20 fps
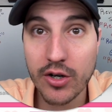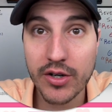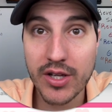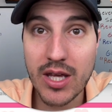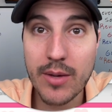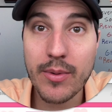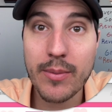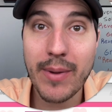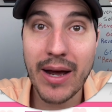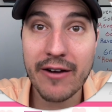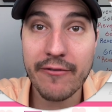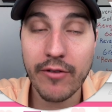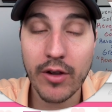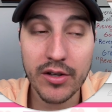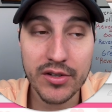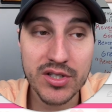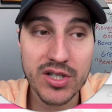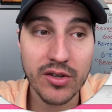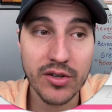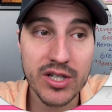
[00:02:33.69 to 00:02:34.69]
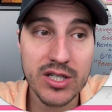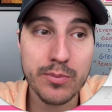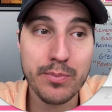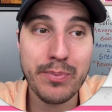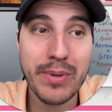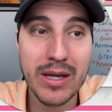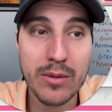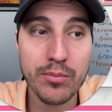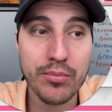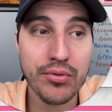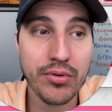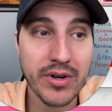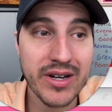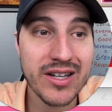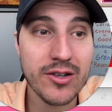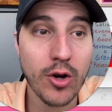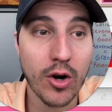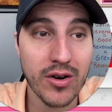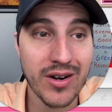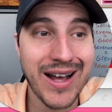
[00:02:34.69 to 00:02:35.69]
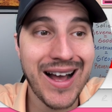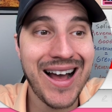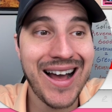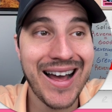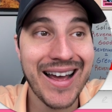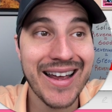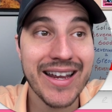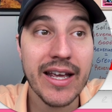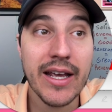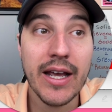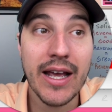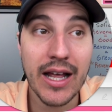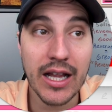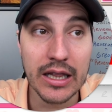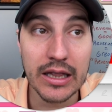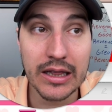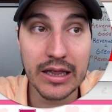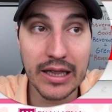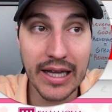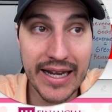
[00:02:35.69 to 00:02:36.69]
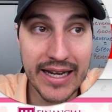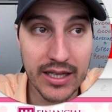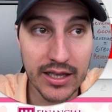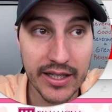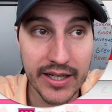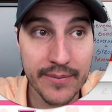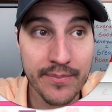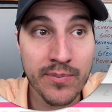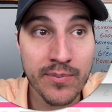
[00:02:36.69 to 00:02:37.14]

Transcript: And keep in mind, volatility's been pretty darn high lately.